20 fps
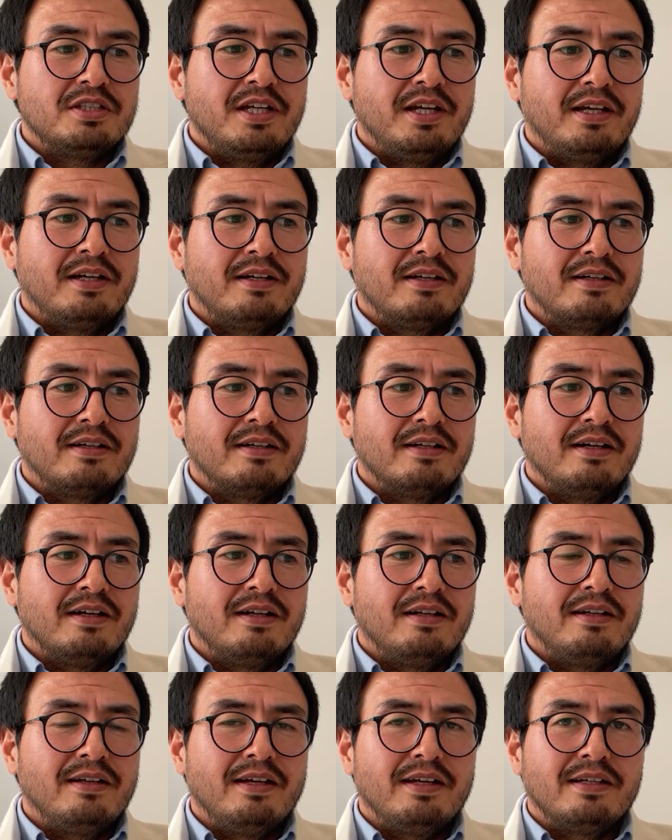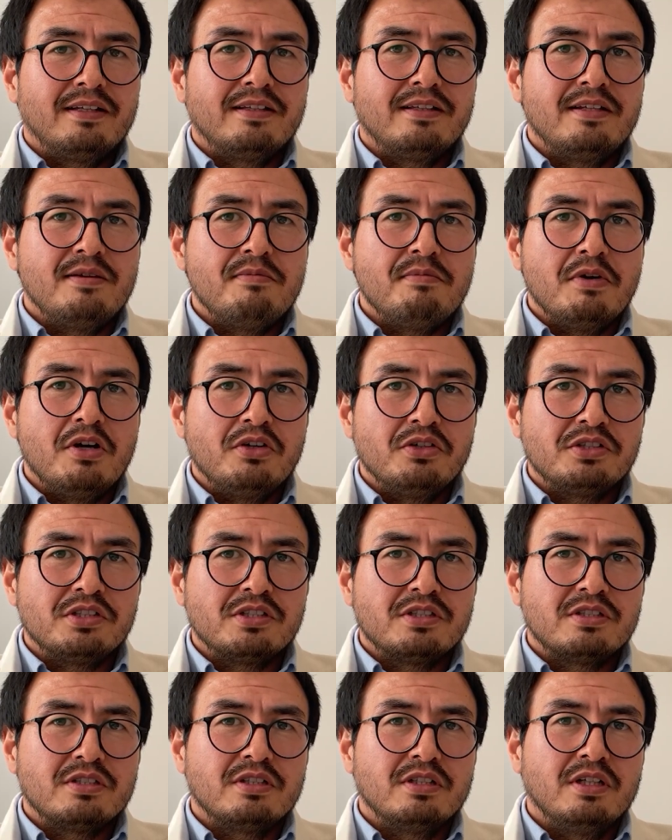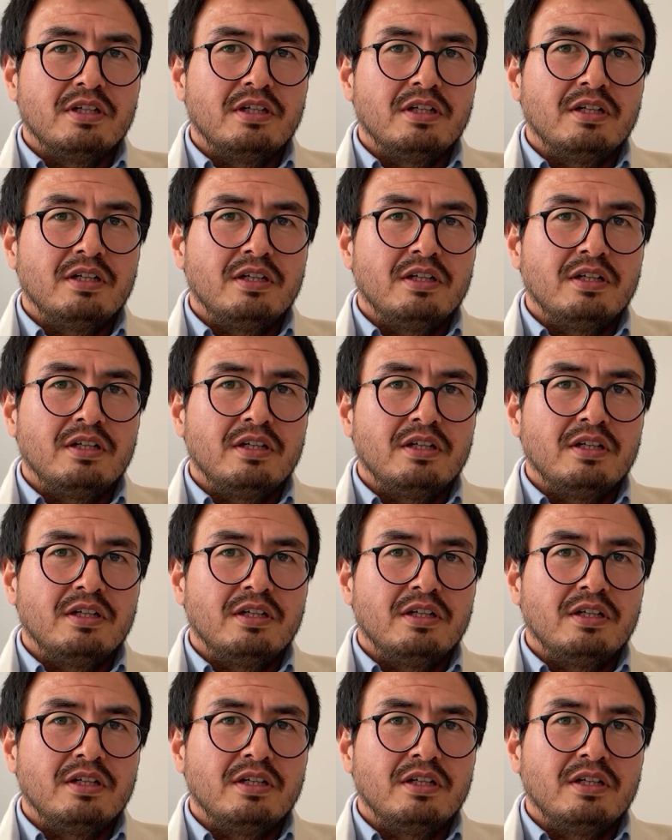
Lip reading: take the most